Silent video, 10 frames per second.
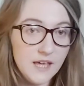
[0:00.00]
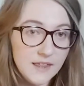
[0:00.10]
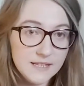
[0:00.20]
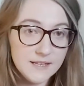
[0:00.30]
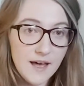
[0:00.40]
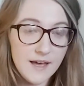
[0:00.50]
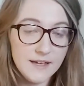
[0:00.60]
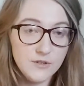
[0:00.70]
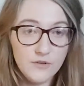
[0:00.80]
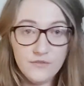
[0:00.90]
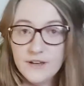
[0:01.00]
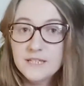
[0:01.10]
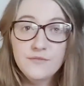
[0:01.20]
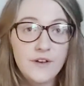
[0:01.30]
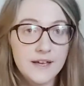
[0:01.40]
other side, or
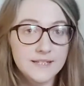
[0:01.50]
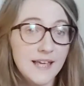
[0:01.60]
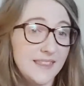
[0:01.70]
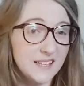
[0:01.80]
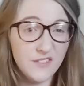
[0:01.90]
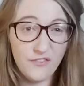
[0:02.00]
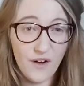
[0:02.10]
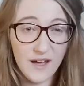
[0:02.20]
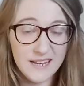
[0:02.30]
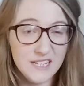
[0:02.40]
vice versa, that's fine.